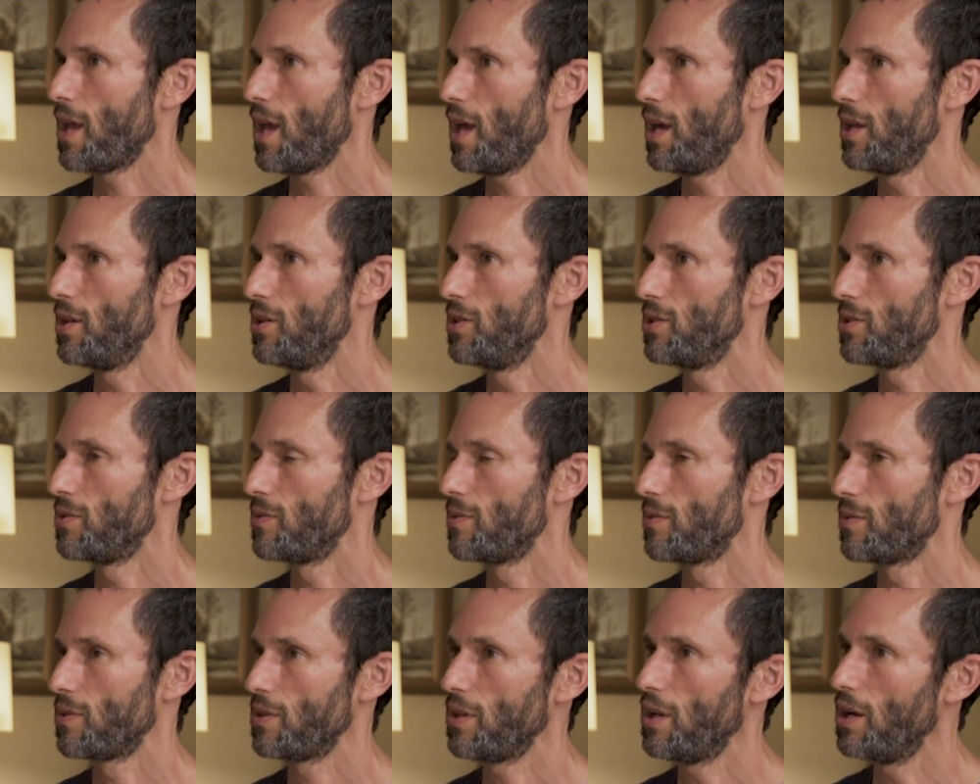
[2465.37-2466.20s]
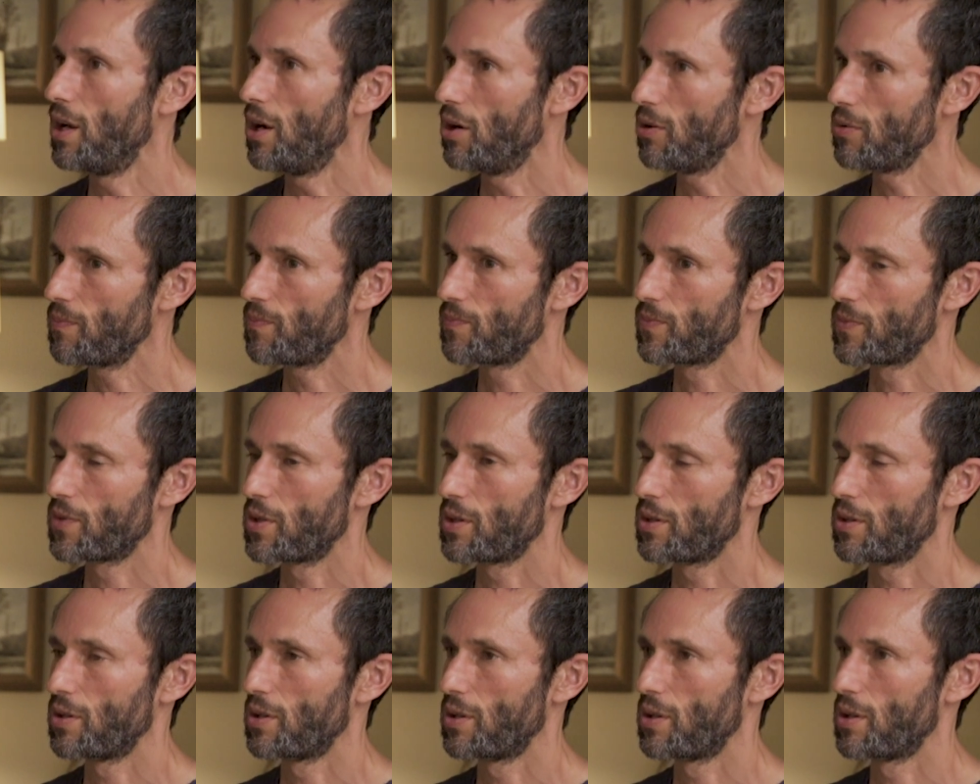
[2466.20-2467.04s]
and you know,
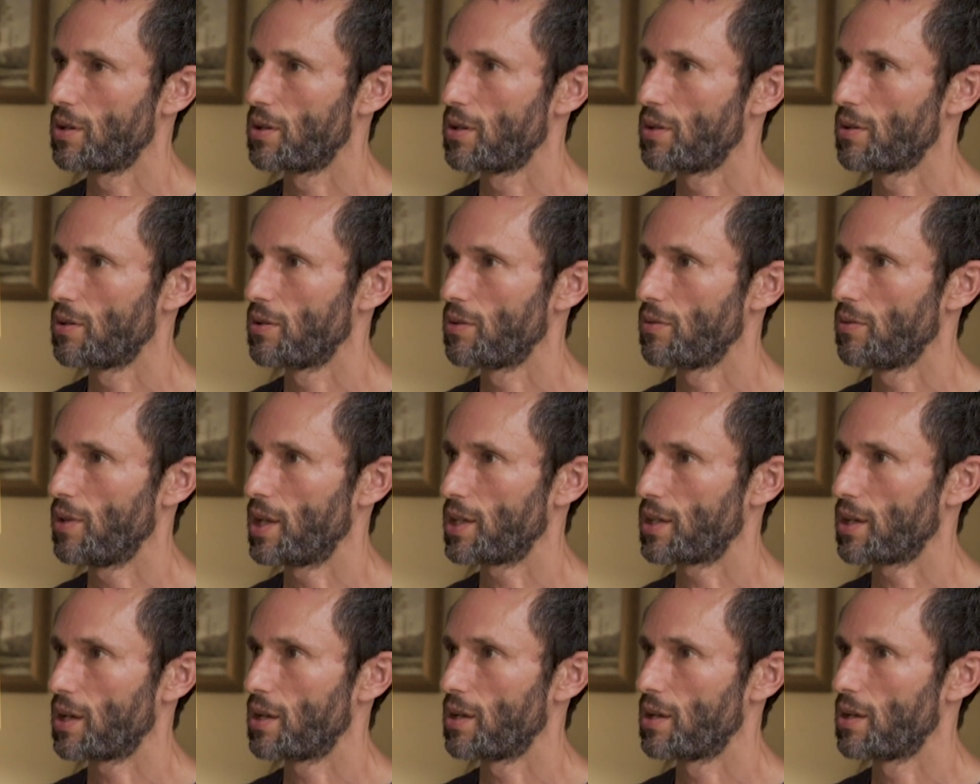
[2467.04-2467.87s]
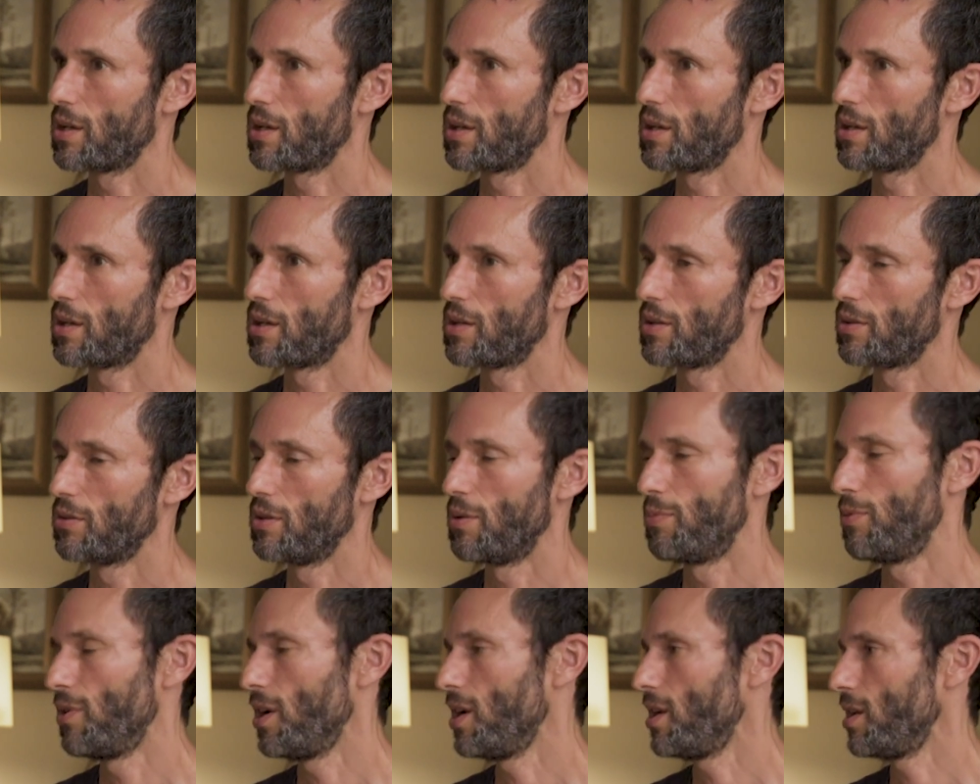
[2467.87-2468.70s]
like
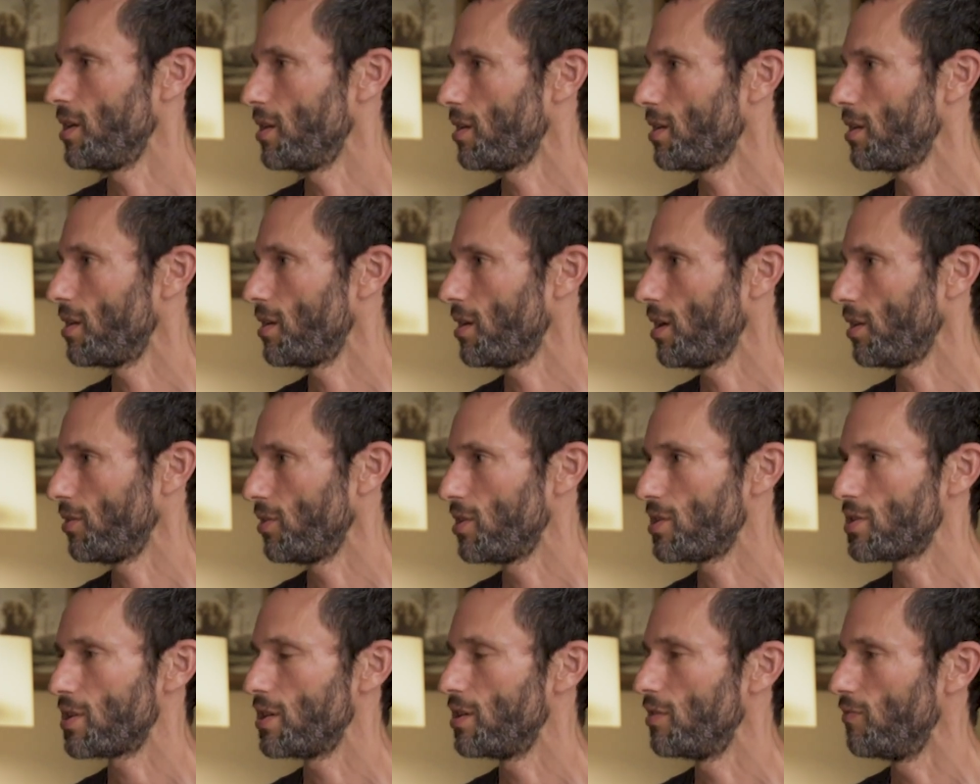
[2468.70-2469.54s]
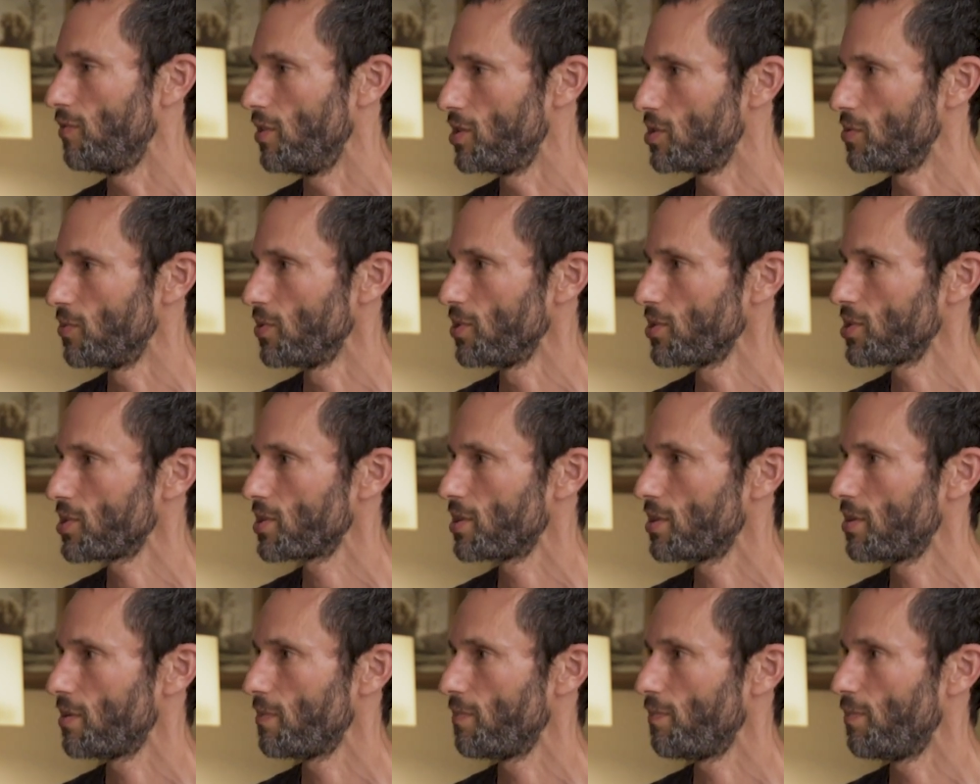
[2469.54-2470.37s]
liberating at least
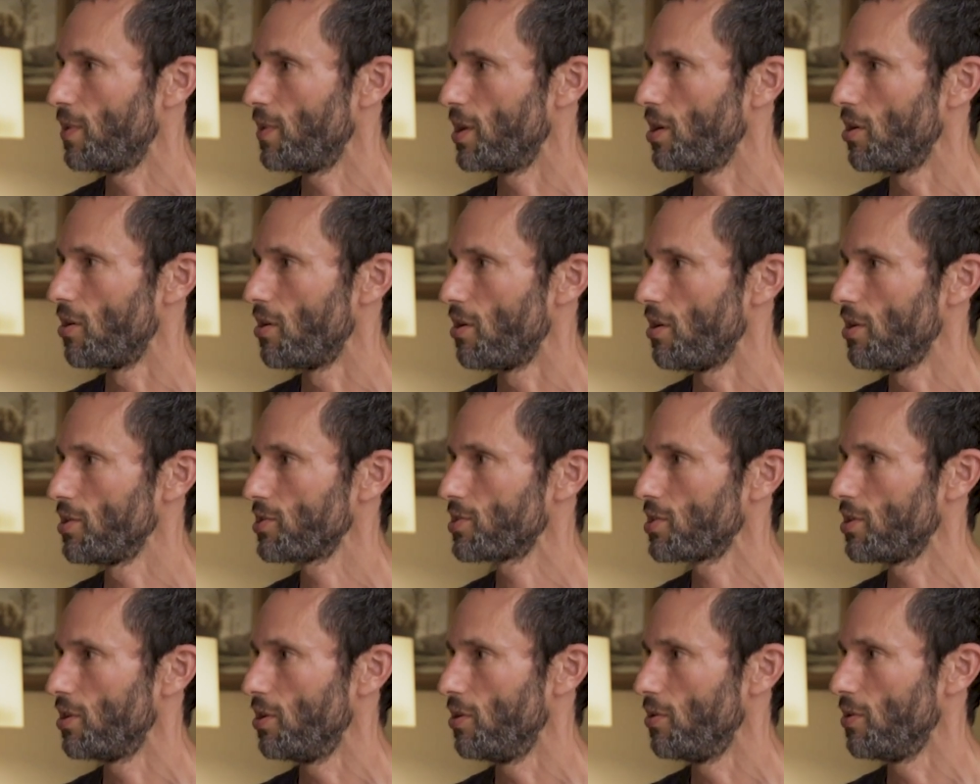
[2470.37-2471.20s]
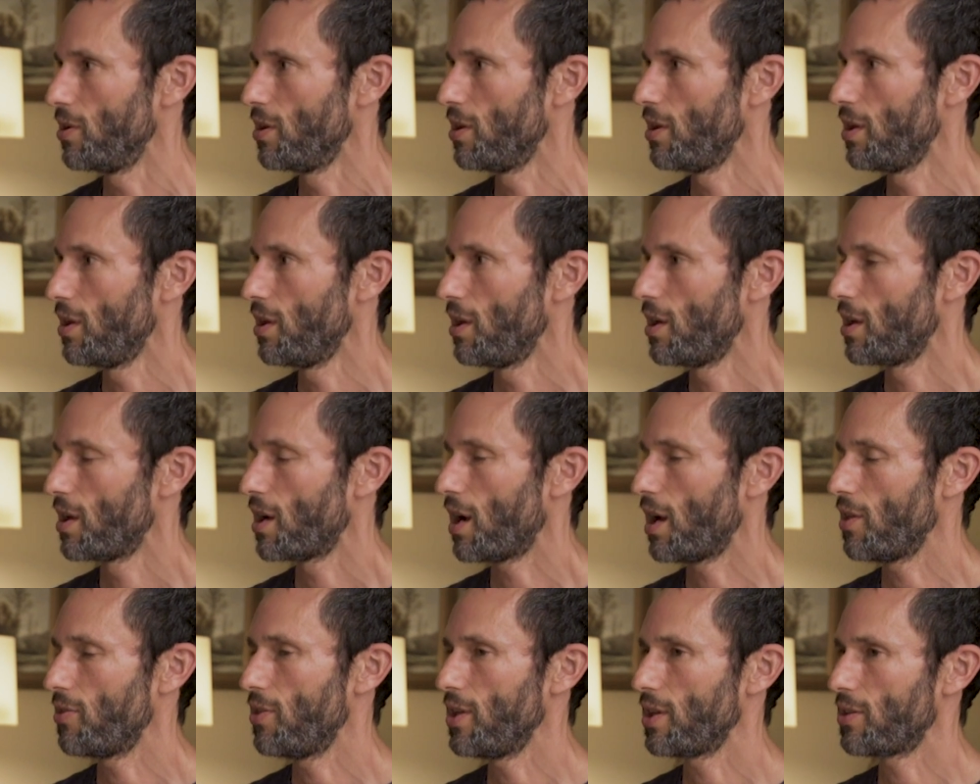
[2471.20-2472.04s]
individuals, but also,
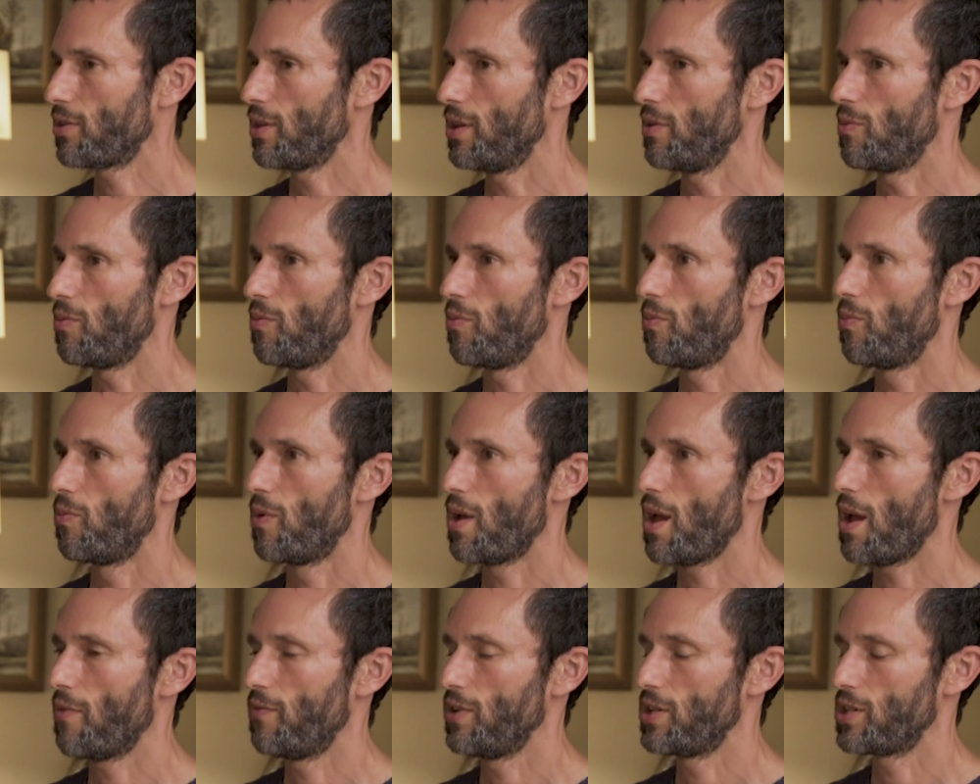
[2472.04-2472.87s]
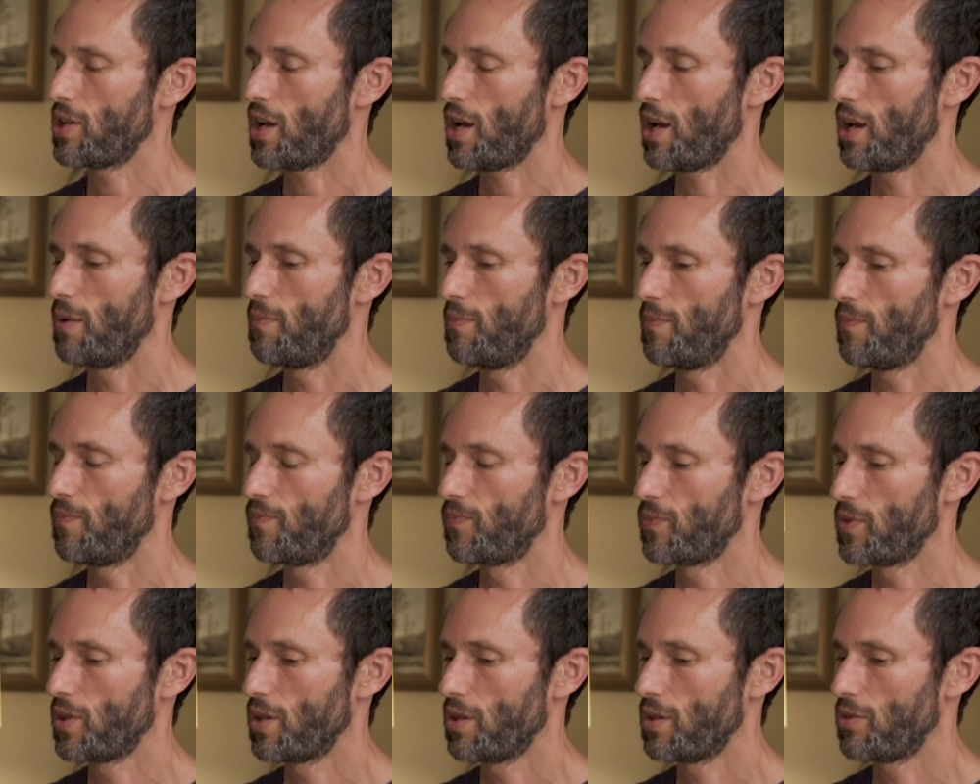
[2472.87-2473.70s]
I think that every time
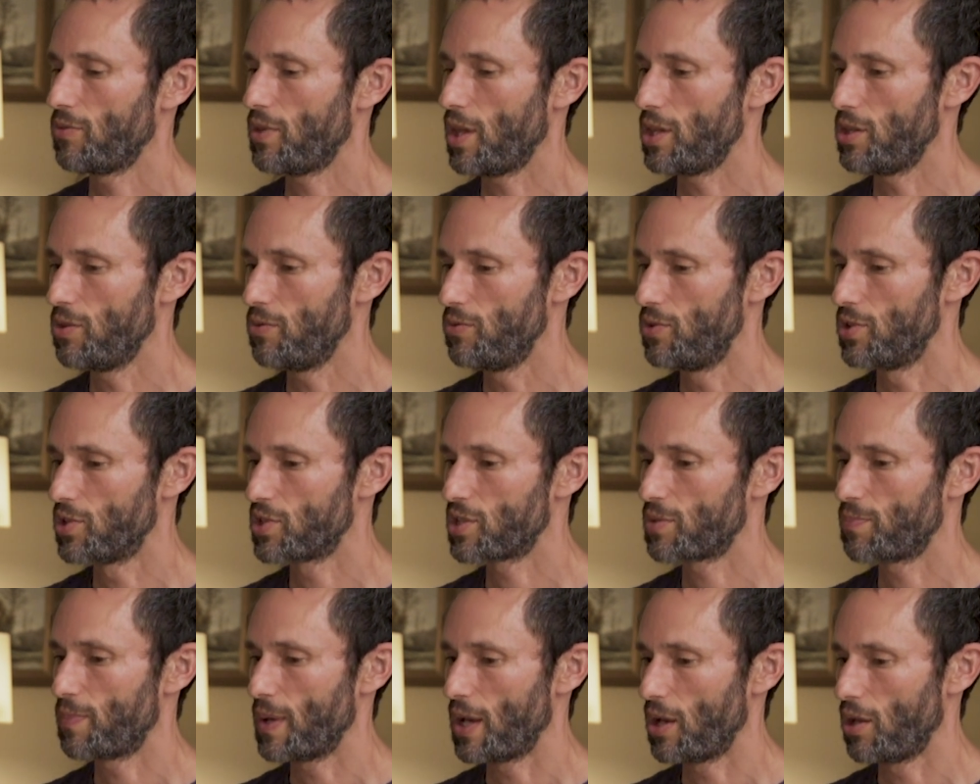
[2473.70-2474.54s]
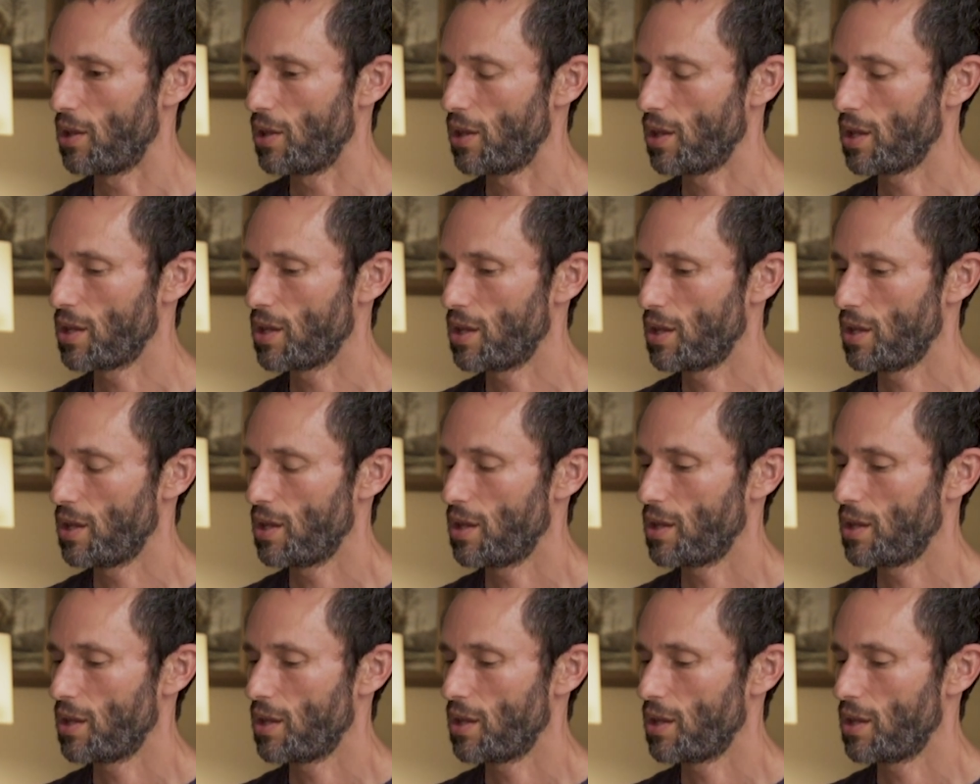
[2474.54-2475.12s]
that you dispel